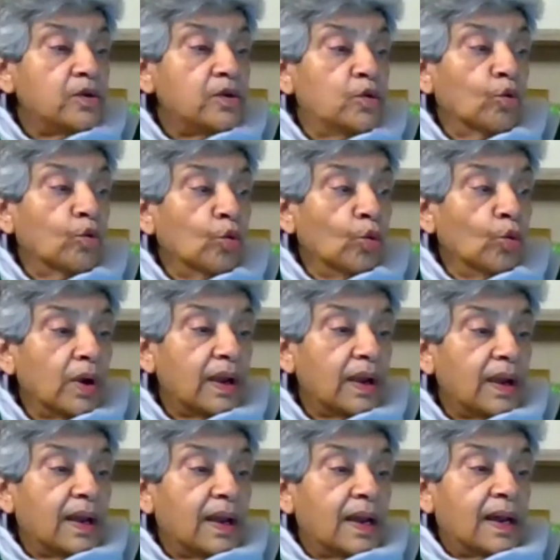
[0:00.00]
to
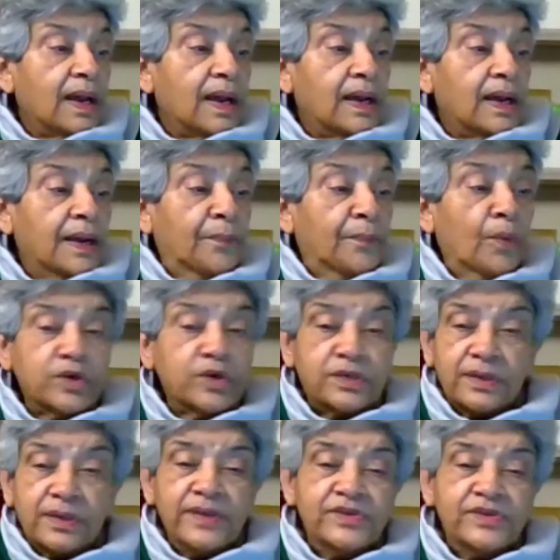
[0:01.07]
put
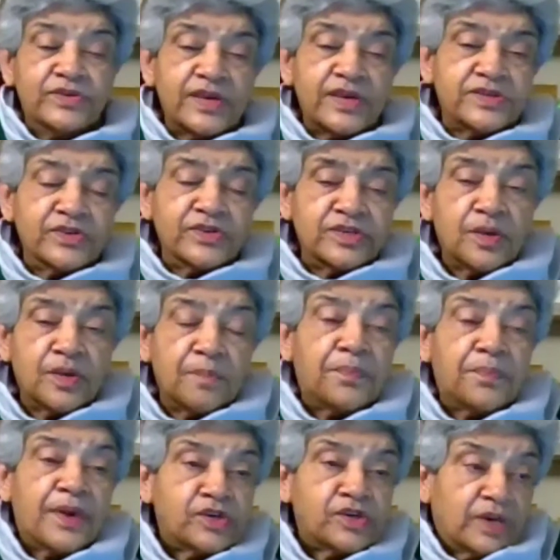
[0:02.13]
incessant
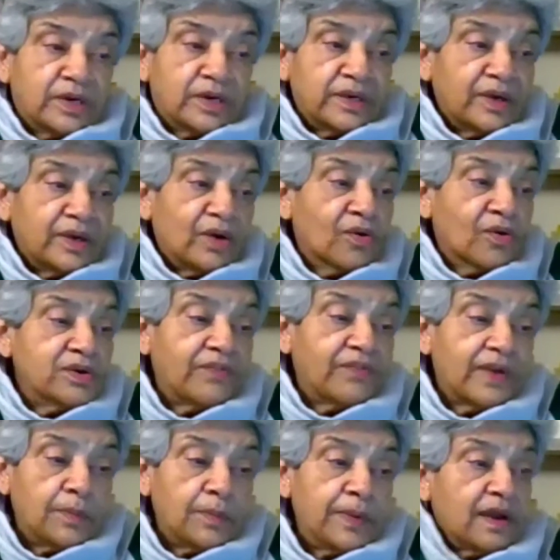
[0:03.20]
pressure on
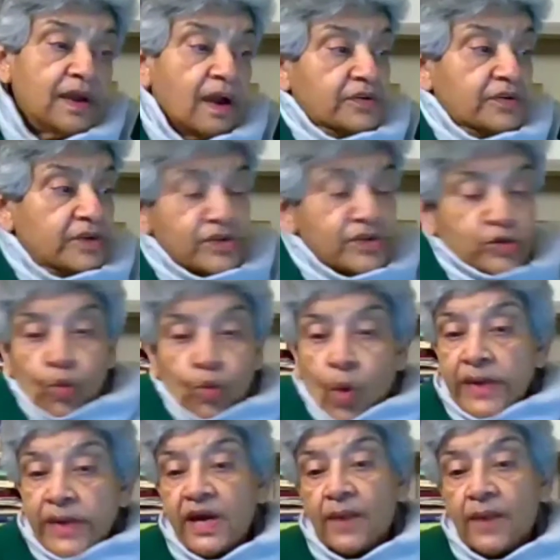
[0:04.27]
developing countries to
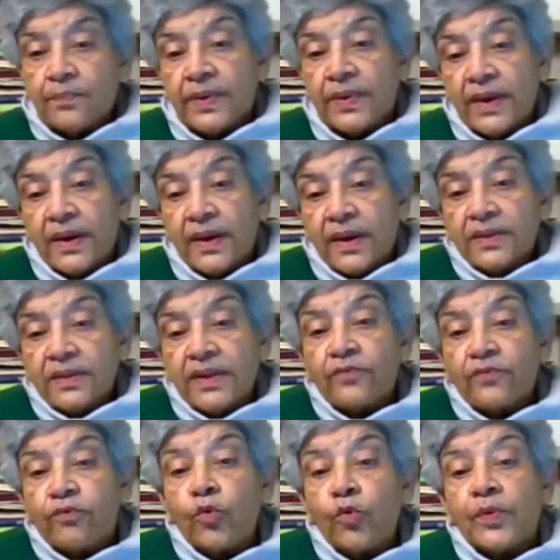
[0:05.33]
wind up their
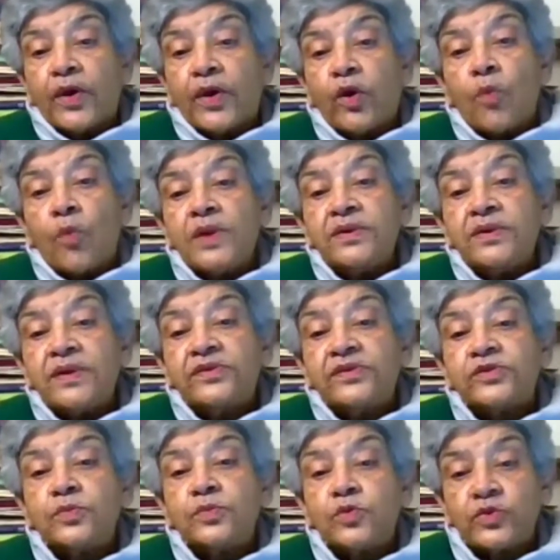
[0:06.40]
food procurement and
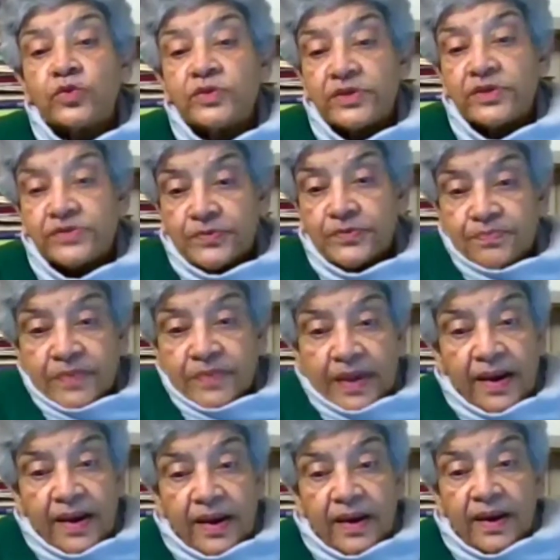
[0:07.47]
distribution system,
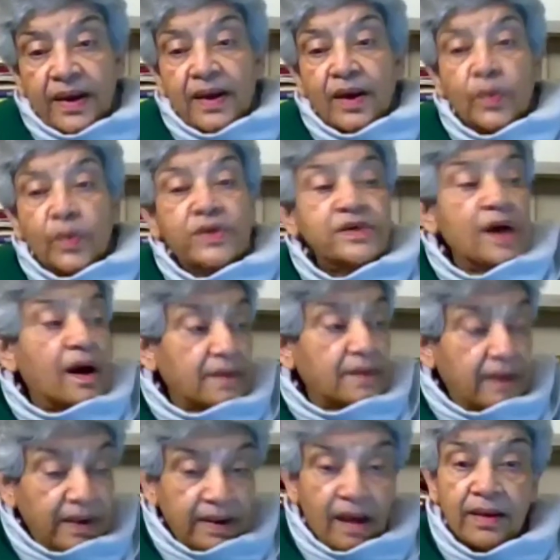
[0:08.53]
which are,
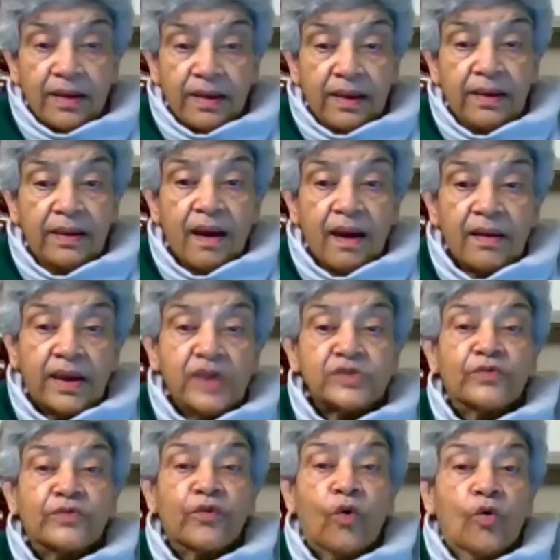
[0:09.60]
in our case,
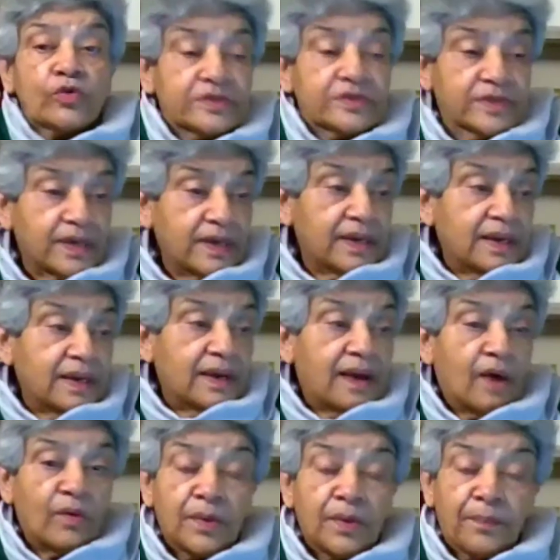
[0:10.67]
of course,
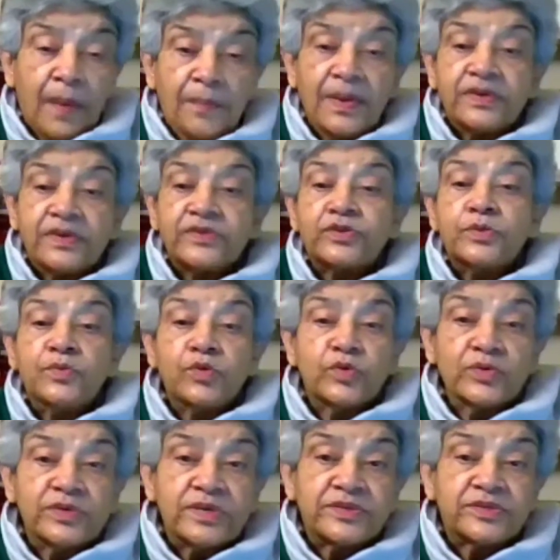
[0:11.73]
our public
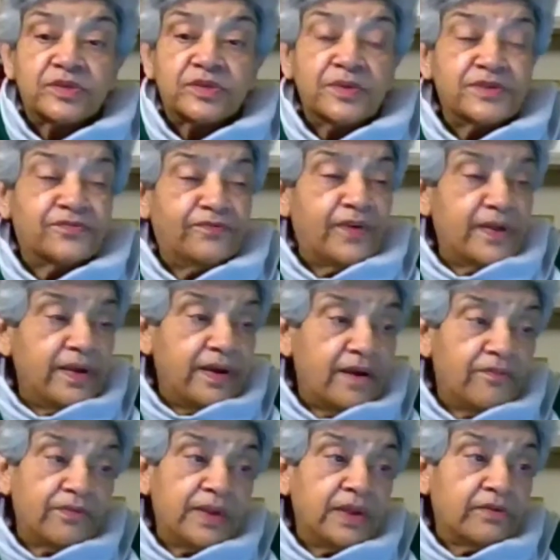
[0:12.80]
distribution system is very
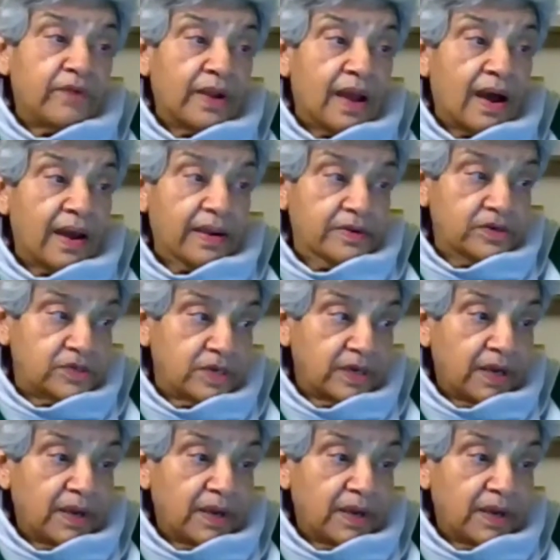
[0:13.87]
heavily reliant